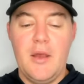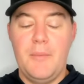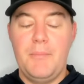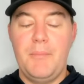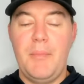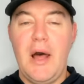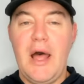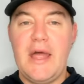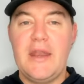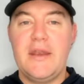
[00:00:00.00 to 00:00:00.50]

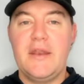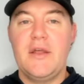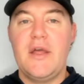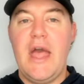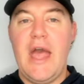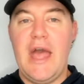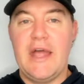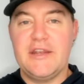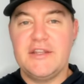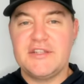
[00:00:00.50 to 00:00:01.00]
But
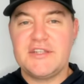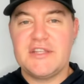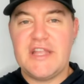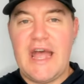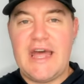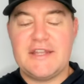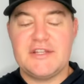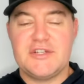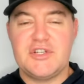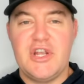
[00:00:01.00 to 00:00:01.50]
head to
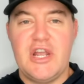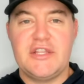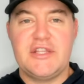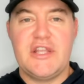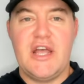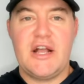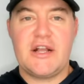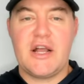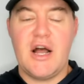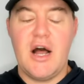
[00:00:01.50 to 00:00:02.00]

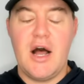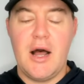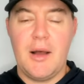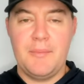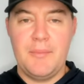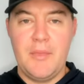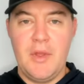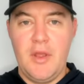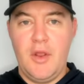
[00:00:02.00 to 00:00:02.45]
statusjet.com,